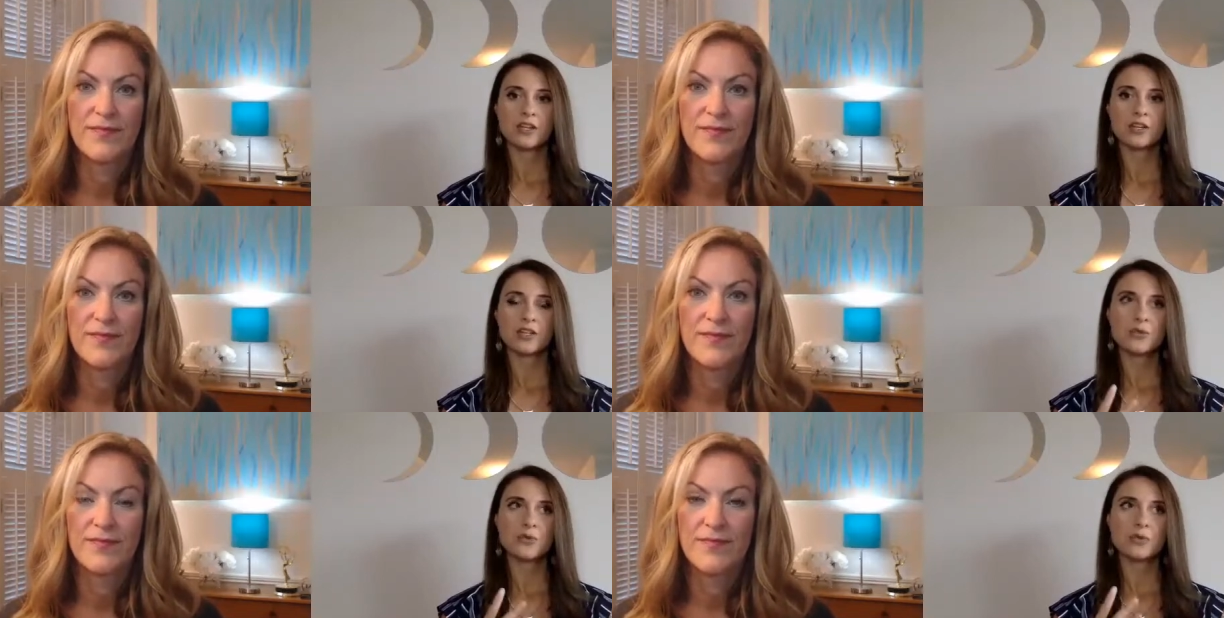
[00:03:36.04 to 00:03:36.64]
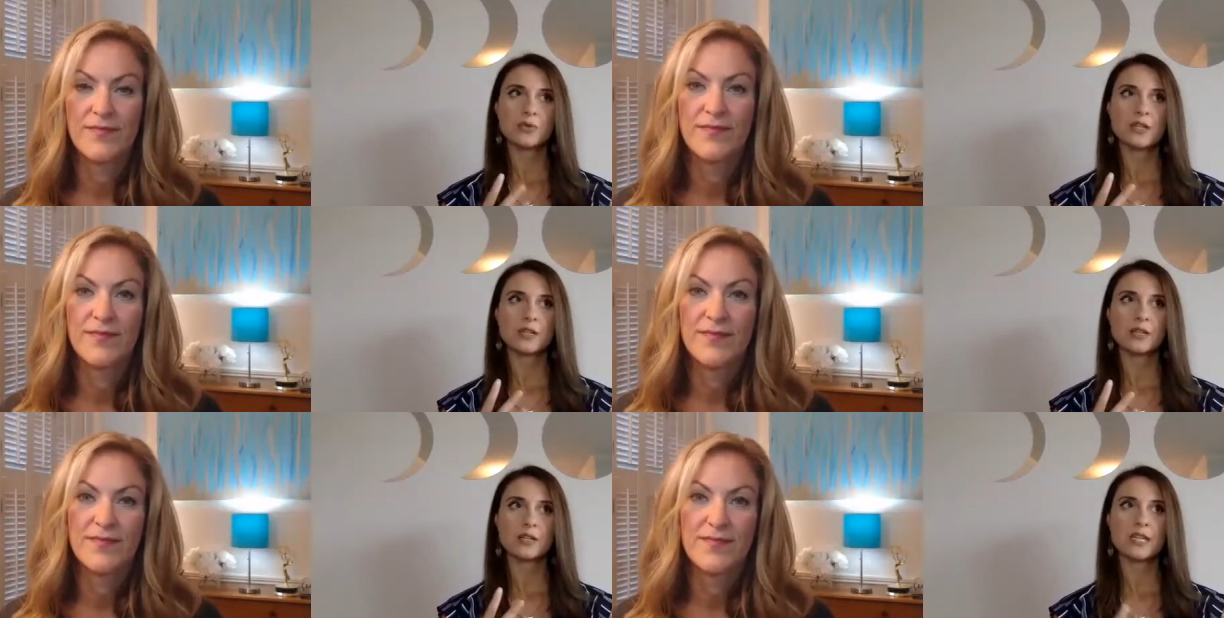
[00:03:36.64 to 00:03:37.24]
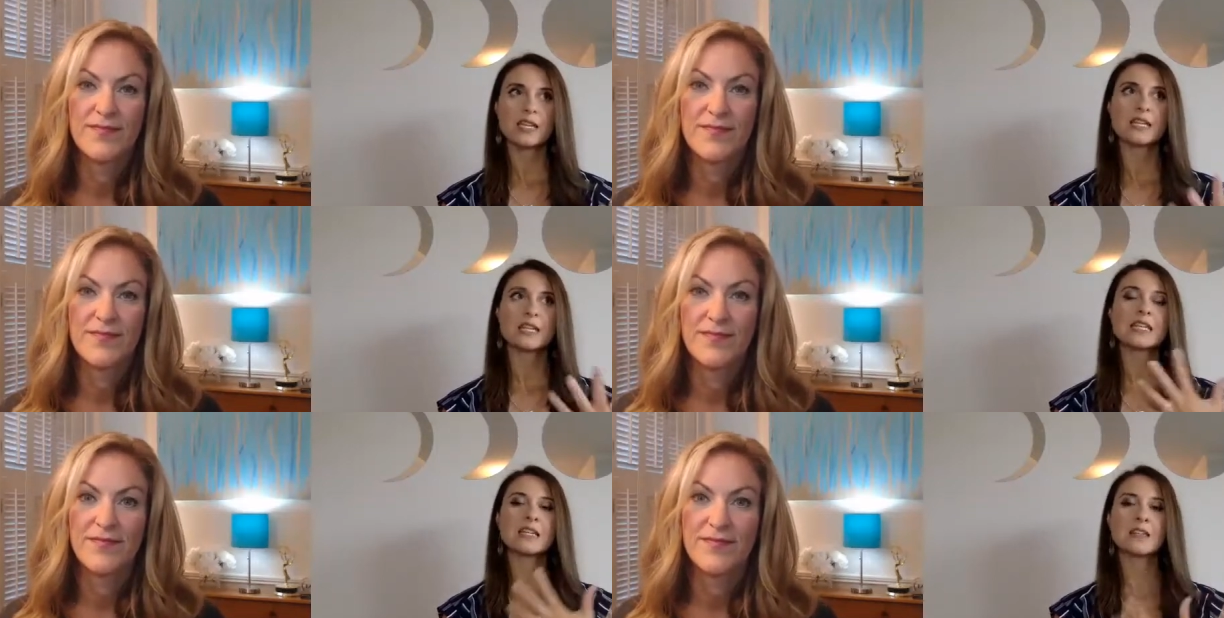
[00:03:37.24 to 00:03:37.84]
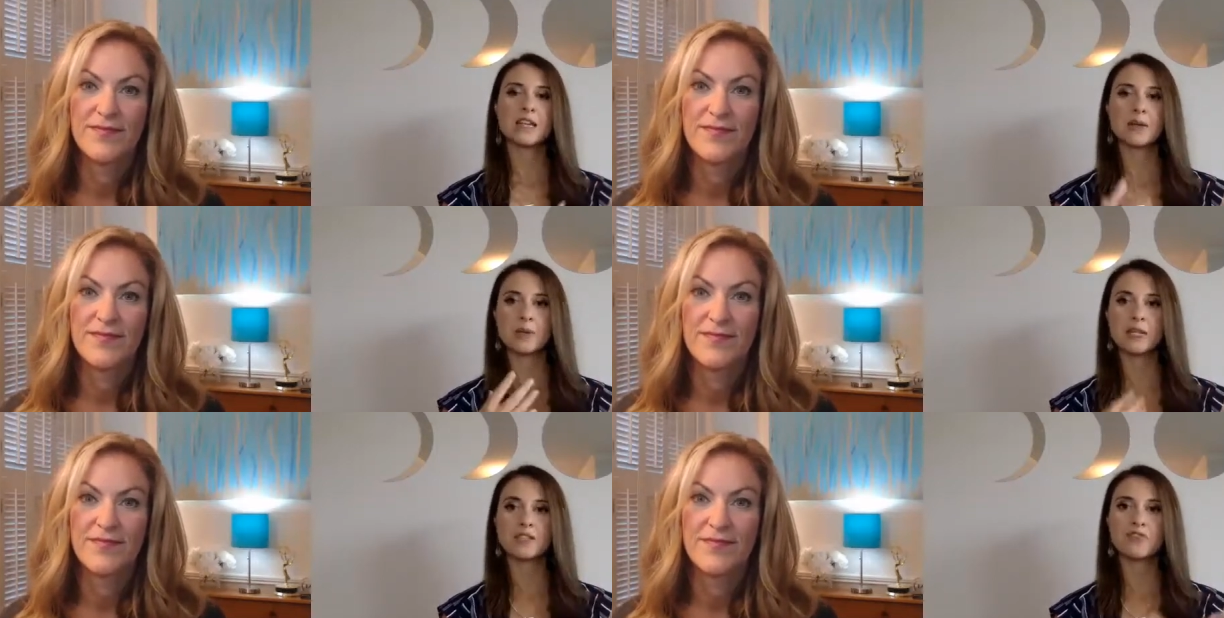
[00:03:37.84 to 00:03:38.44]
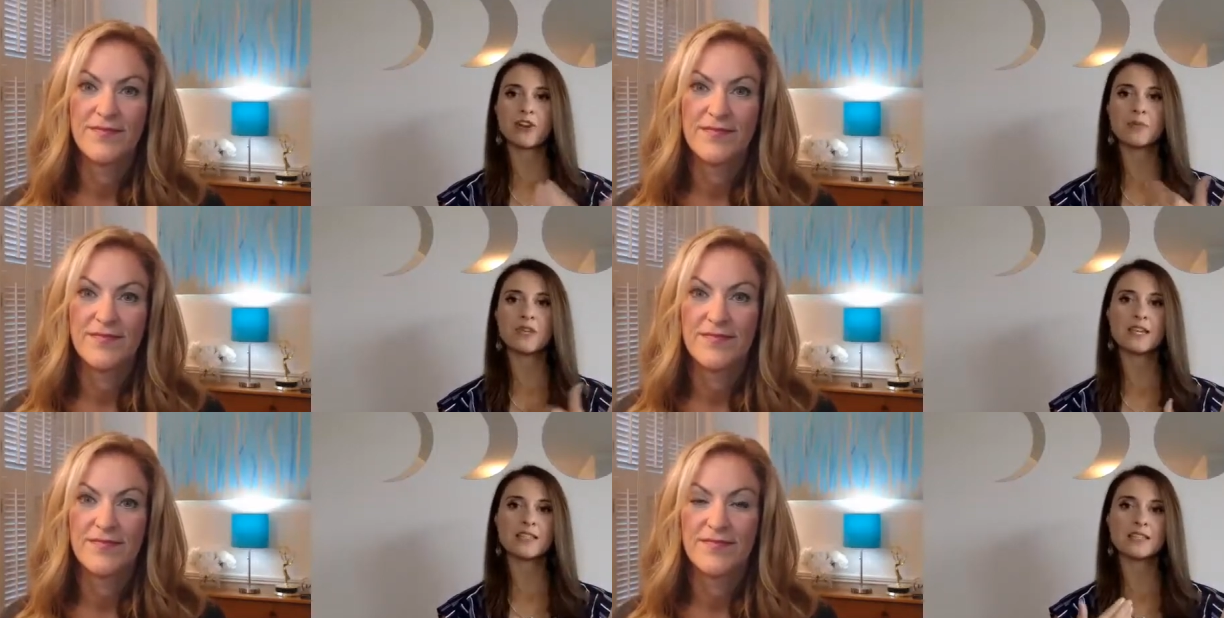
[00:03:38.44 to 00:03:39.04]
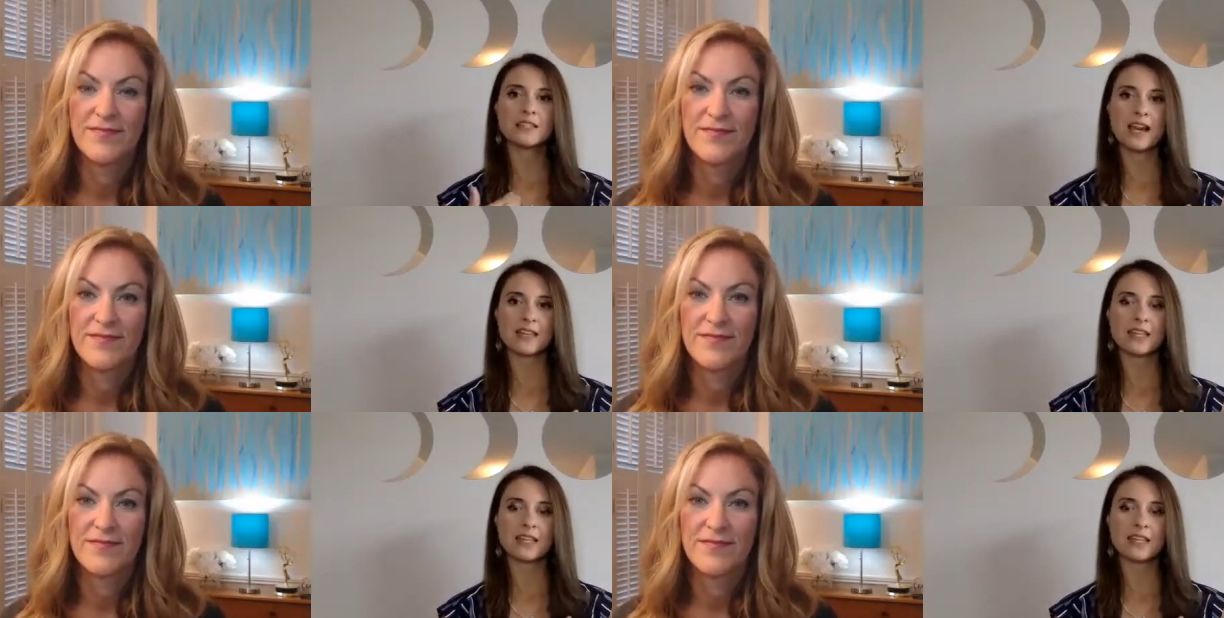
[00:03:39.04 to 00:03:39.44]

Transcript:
Speaker 1: you can heal it, but it's from the inside.